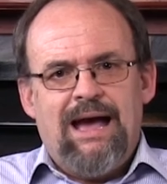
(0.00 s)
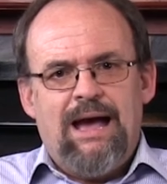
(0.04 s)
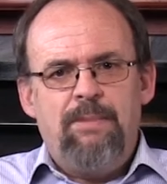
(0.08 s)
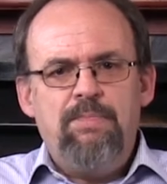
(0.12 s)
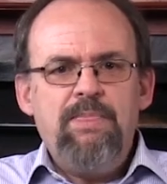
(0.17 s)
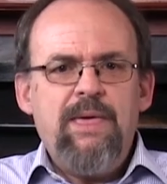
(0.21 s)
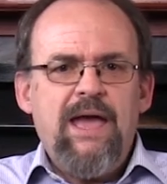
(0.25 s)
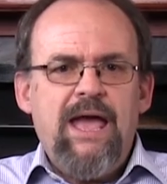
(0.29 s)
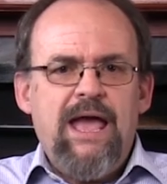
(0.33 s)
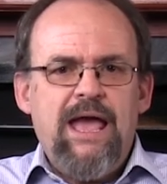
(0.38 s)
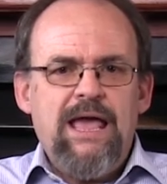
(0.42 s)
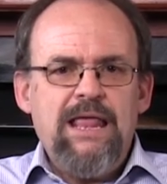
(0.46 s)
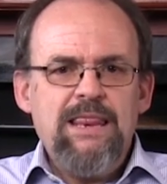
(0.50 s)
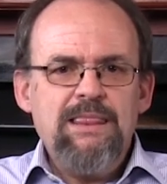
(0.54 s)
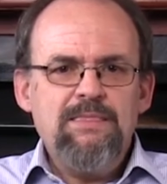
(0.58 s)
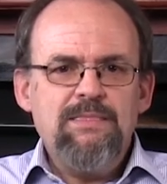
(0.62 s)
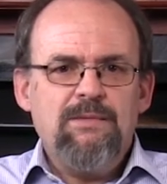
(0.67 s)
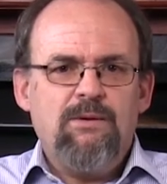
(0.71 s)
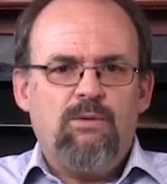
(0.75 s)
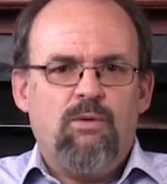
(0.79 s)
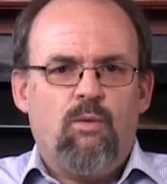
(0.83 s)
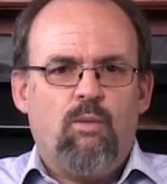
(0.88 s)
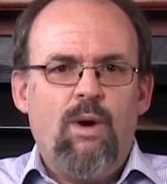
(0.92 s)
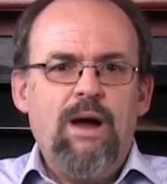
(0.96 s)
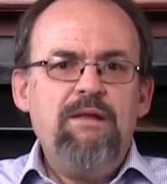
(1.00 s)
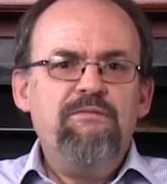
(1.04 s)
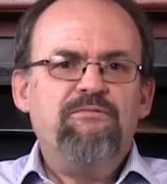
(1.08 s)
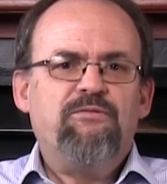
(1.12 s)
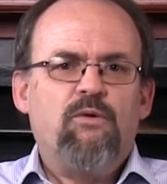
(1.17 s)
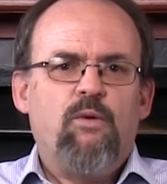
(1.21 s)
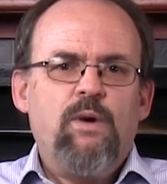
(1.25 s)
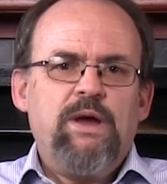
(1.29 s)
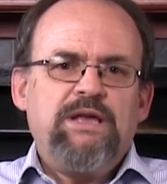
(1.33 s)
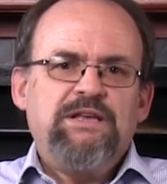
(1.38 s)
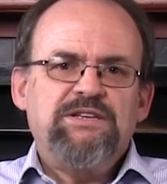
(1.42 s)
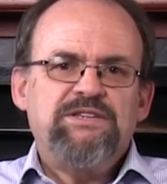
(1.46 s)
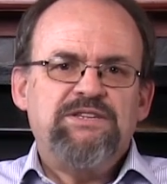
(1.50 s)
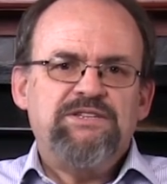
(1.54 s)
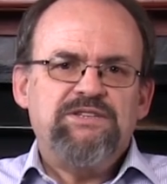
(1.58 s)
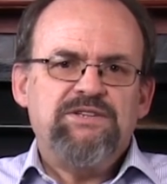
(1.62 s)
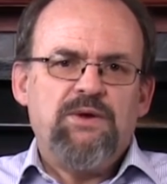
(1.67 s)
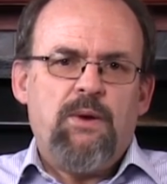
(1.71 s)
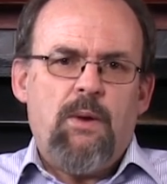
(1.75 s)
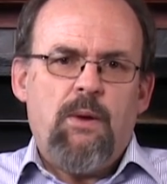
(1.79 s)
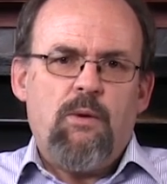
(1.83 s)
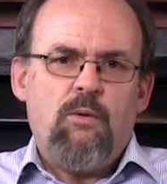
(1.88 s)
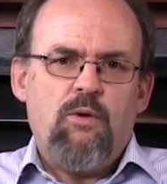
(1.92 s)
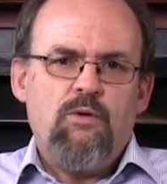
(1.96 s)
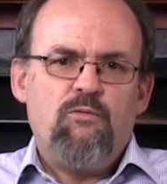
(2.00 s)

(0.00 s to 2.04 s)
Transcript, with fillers: And then one voice